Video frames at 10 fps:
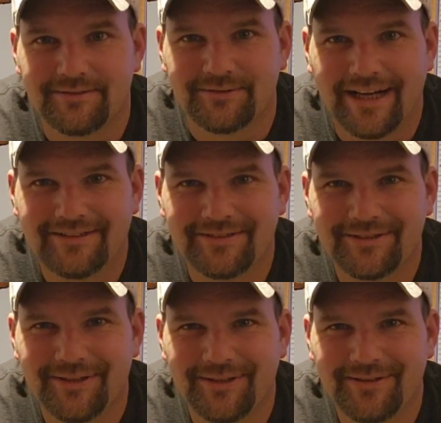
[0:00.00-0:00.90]
Riding
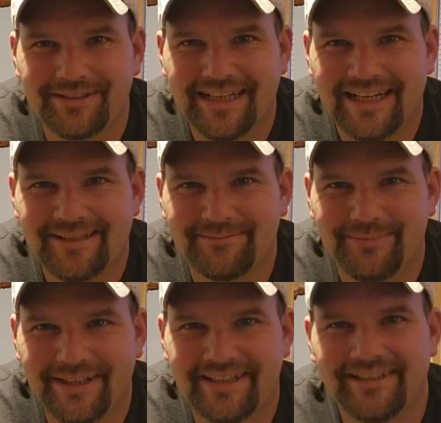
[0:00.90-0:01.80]
solo tonight,
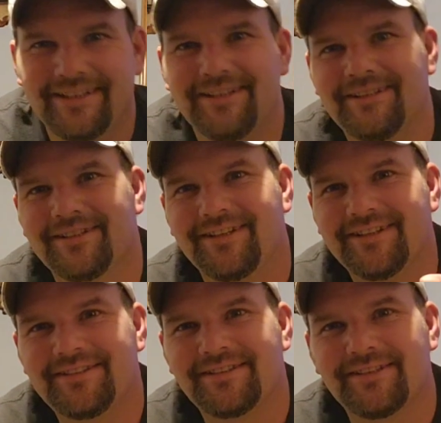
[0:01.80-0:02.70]
but
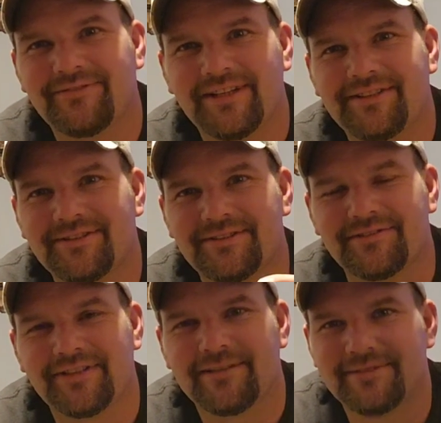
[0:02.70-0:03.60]
Goodson's Adventures and the
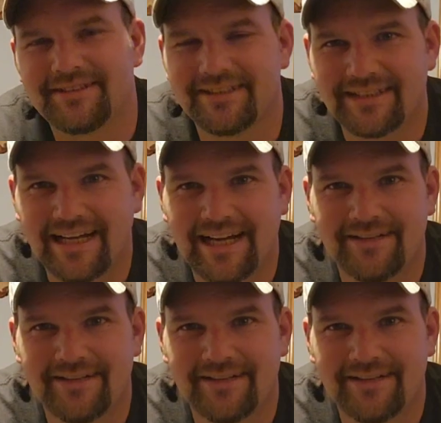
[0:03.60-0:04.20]
family says hi.